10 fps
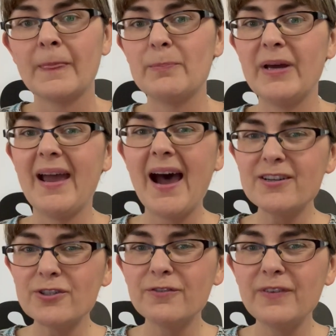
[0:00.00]
but
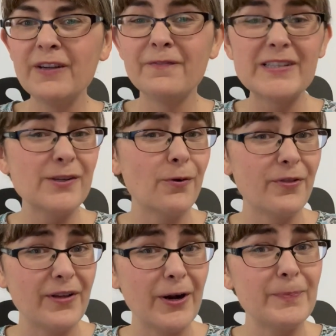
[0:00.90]
atrophy and physical
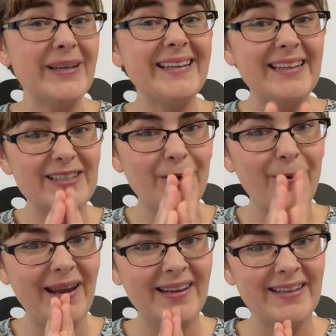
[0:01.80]
therapy need to go
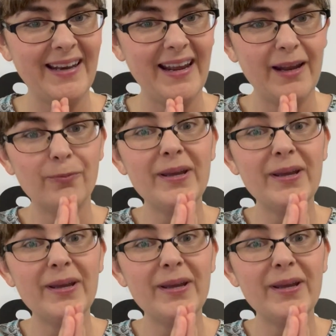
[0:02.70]
hand in hand.